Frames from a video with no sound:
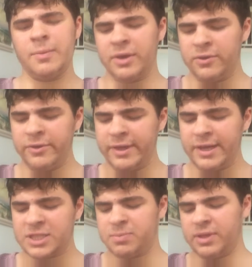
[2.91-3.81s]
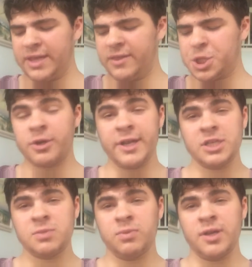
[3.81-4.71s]
I'm going to explain the training
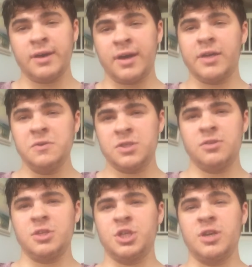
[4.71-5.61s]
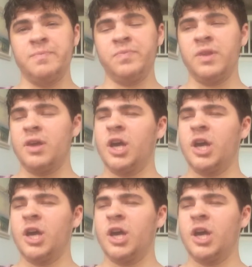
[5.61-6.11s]
split that I use in the gym.